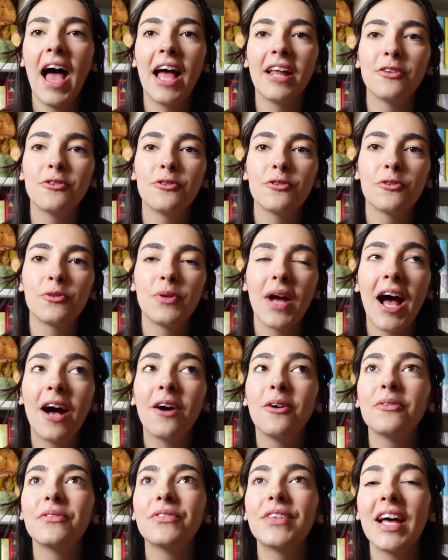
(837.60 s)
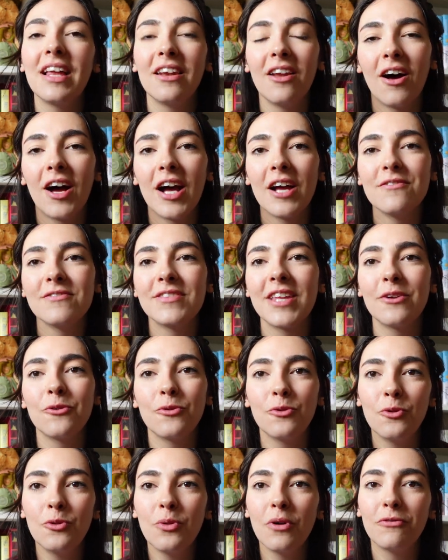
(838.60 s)
And throughout their lives, they
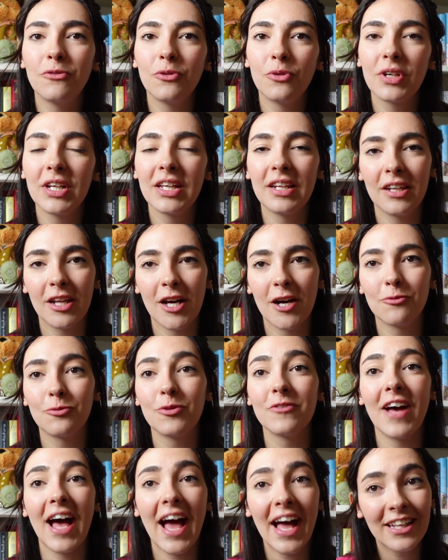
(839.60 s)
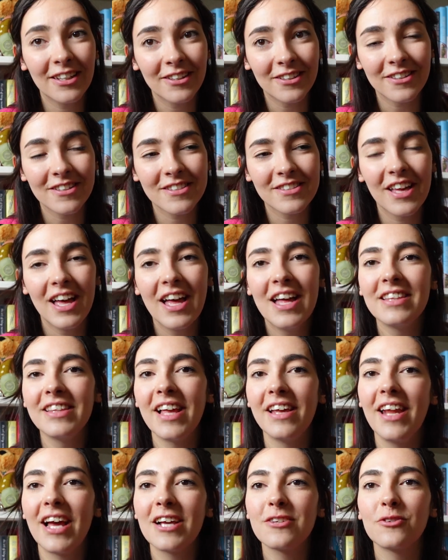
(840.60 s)
all fall in love with Angus,
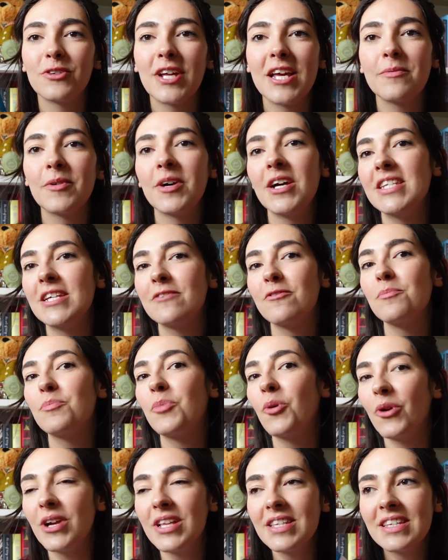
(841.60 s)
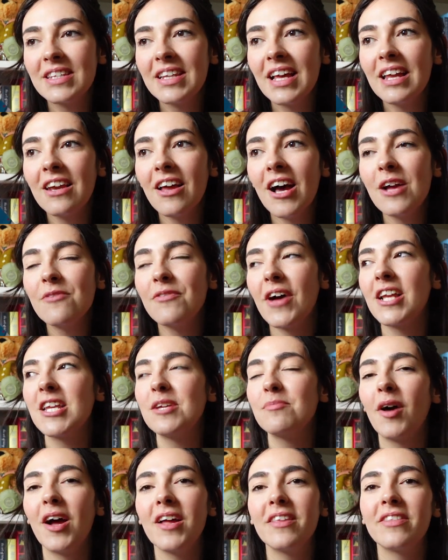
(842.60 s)
their next door neighbour, at different points in their life. And
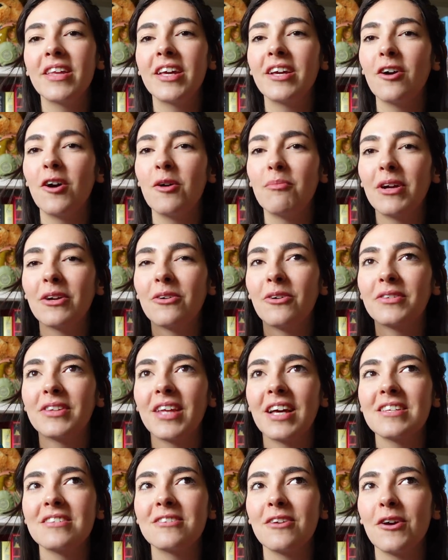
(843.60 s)
you might think, oh my god, that's